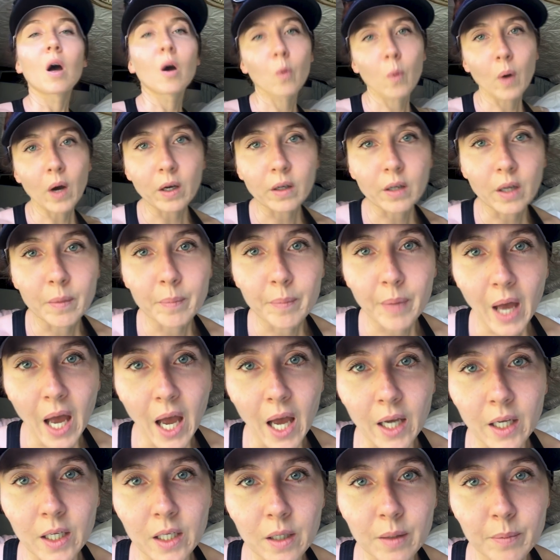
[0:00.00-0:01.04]
Oh, welcome
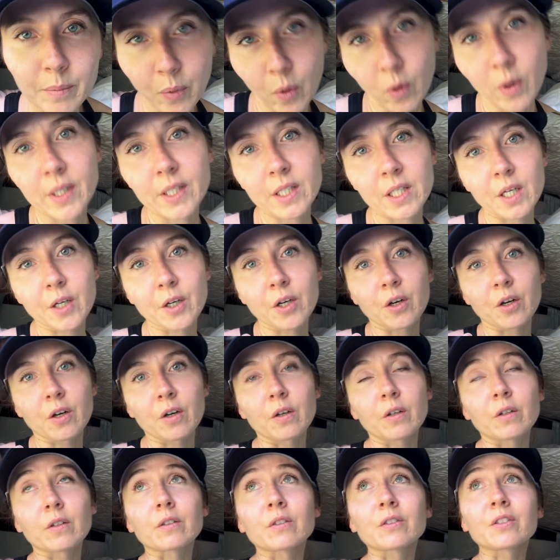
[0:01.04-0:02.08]
back, boys and
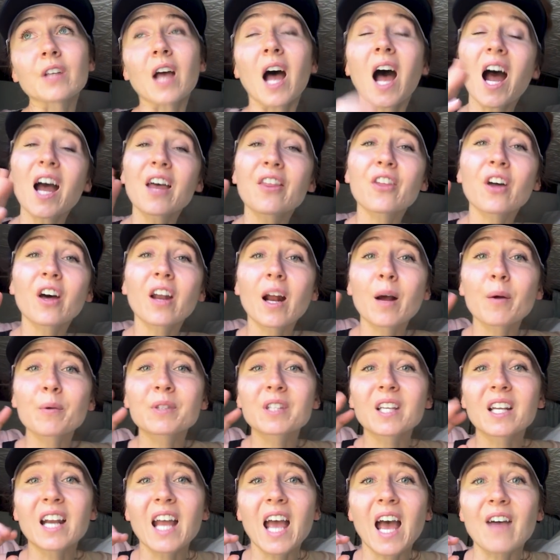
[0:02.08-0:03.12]
girls. I thought I was
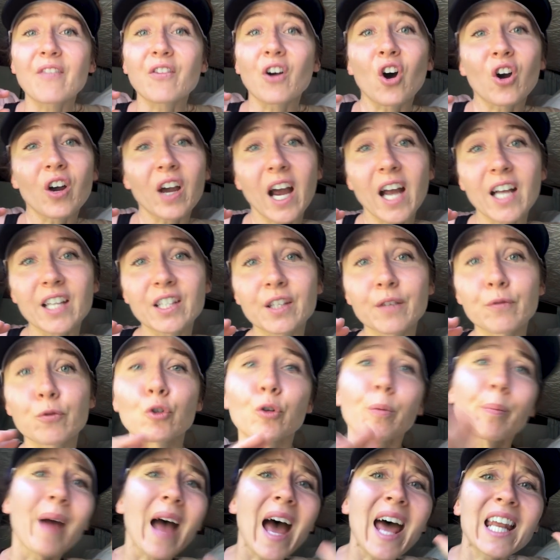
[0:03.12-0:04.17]
going to have all kinds of
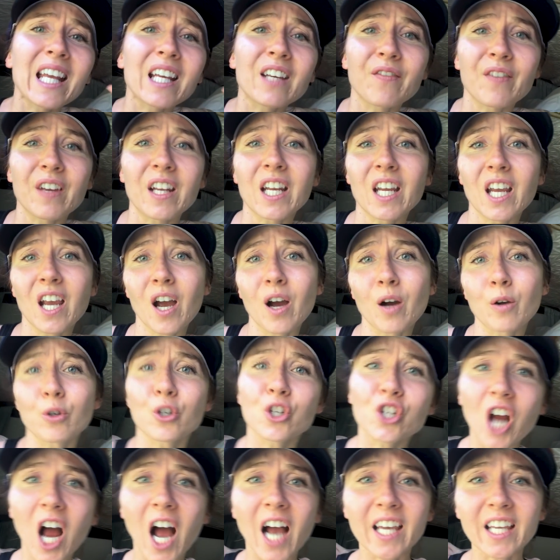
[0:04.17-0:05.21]
dramatic video,
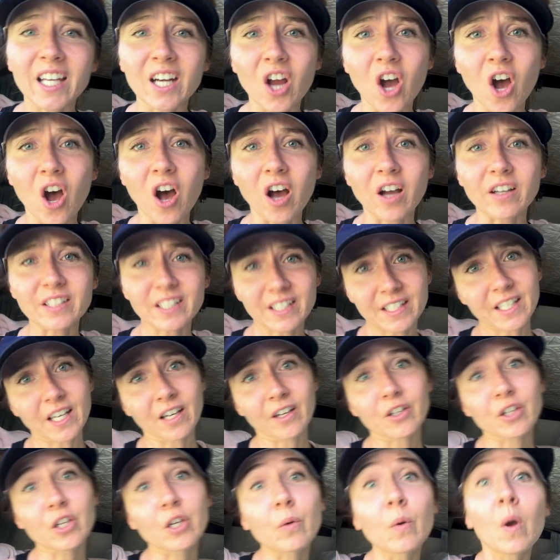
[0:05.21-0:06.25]
shock and awe to
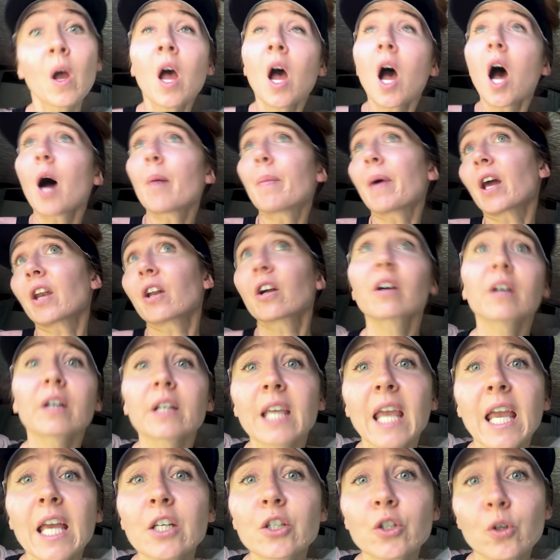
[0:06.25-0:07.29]
tell you about
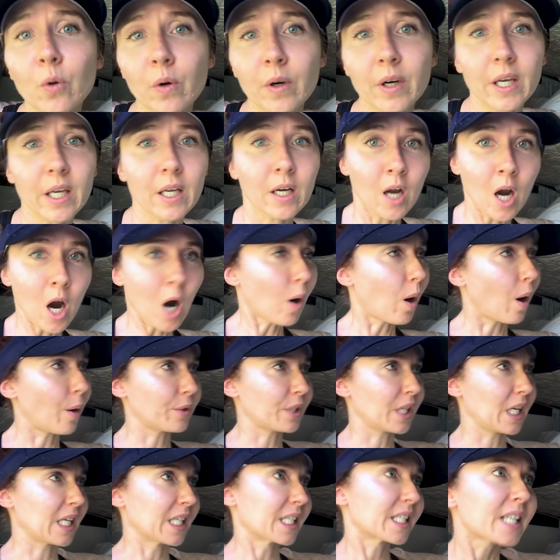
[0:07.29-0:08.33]
Hurricane Dorian, or I was
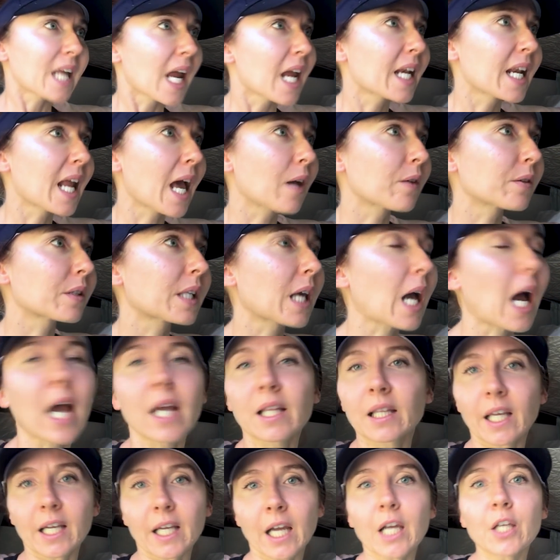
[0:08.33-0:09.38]
going to stand outside
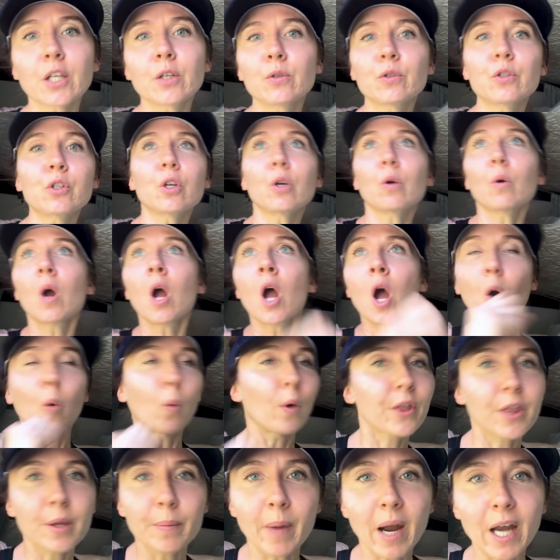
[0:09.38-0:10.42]
like I used to
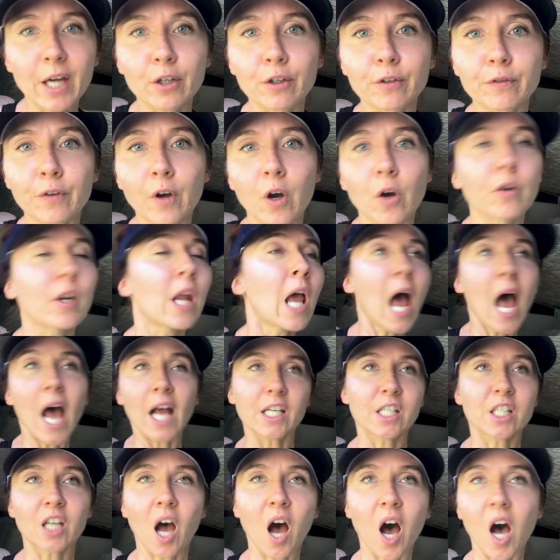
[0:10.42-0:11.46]
with a microphone
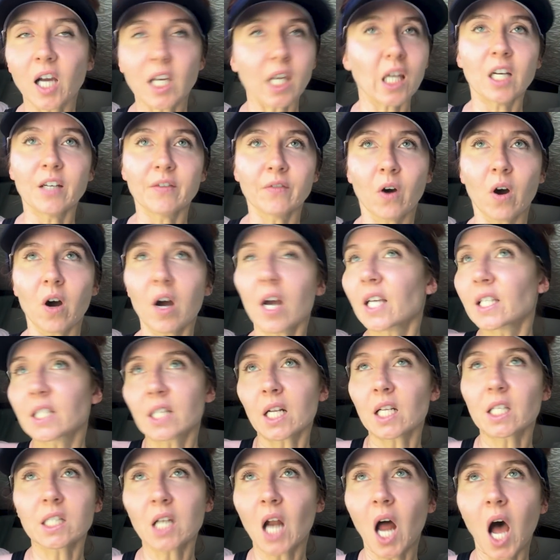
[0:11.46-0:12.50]
and talk in a voice
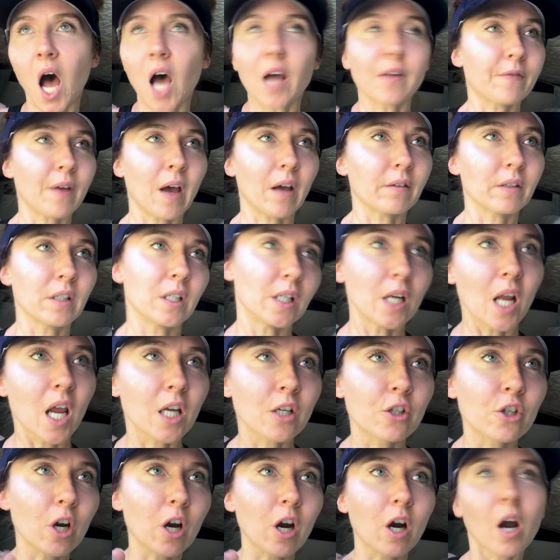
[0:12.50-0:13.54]
that is not found in
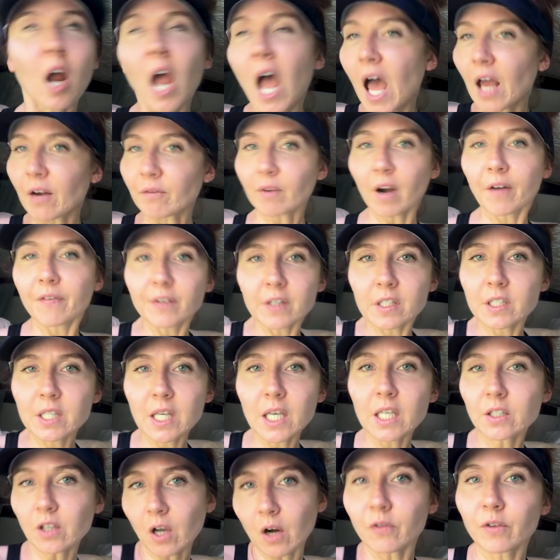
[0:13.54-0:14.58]
nature and reference
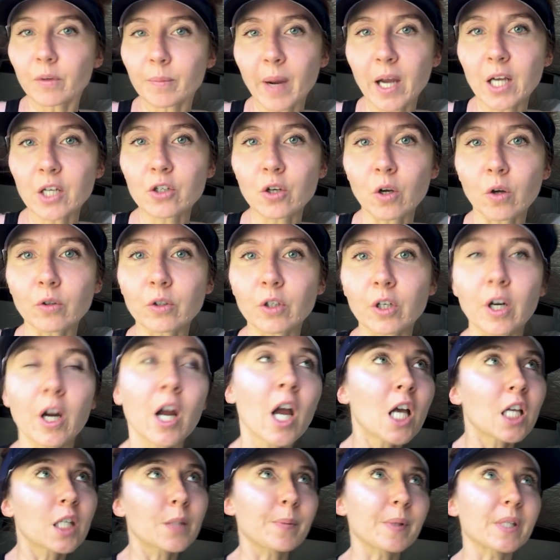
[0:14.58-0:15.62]
things over my shoulder,
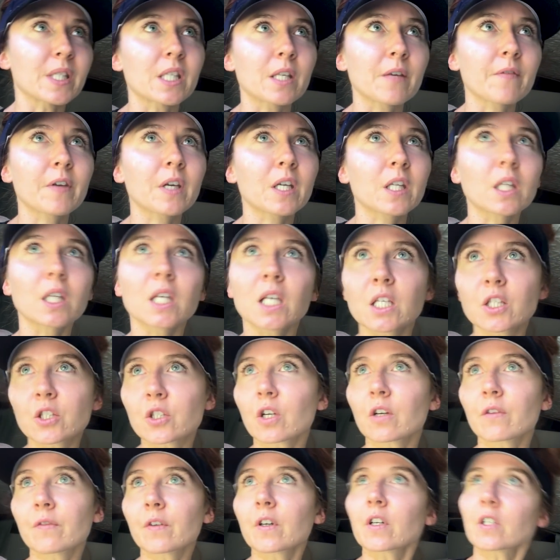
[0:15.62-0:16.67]
specifically
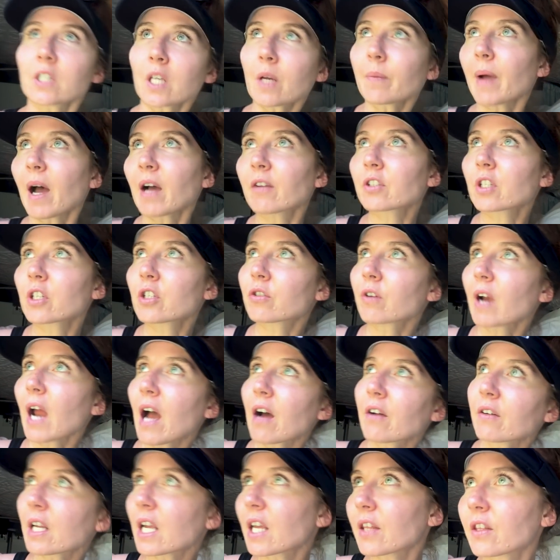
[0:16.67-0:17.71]
surfers about to
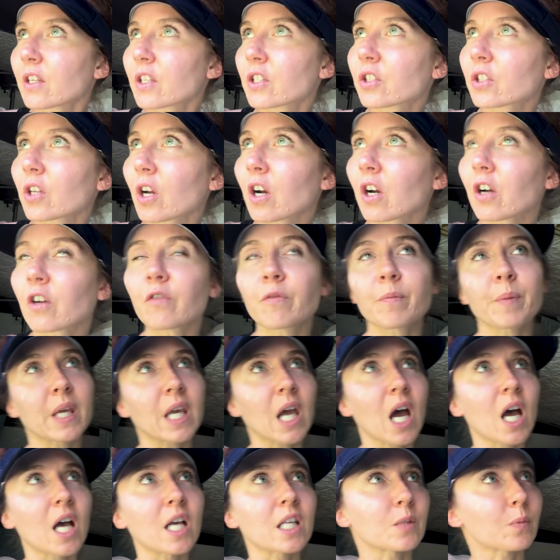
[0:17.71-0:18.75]
drown in the surf
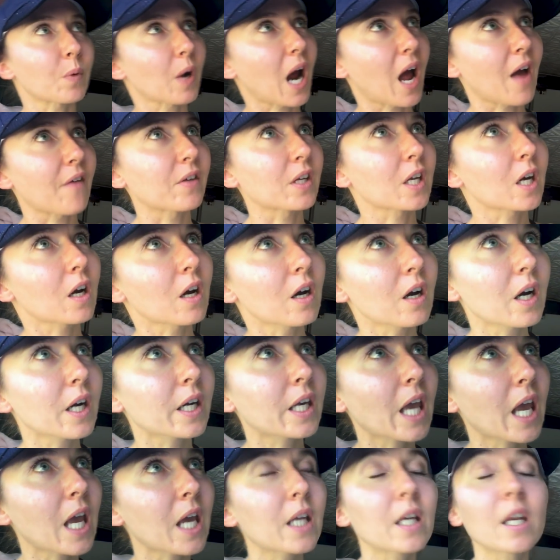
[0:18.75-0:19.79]
because we're having a
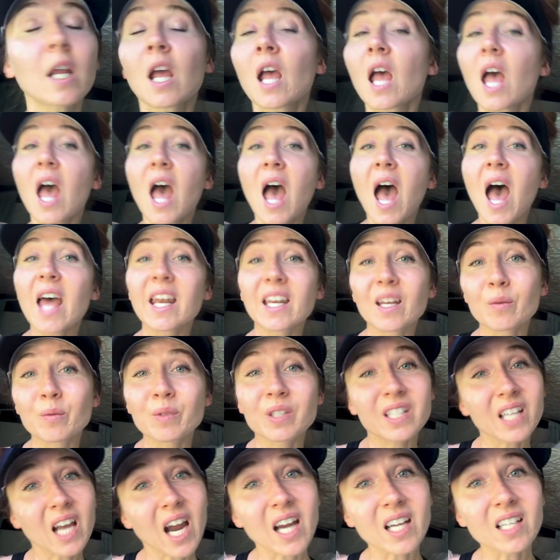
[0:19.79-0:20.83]
hurricane, and it
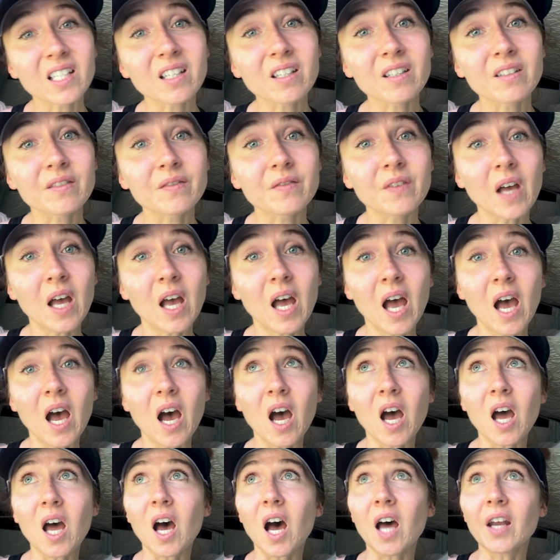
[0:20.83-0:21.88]
was kind of
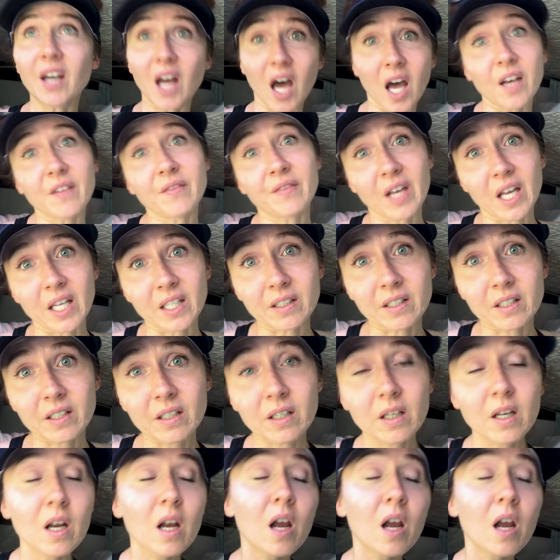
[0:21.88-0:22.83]
a non-event.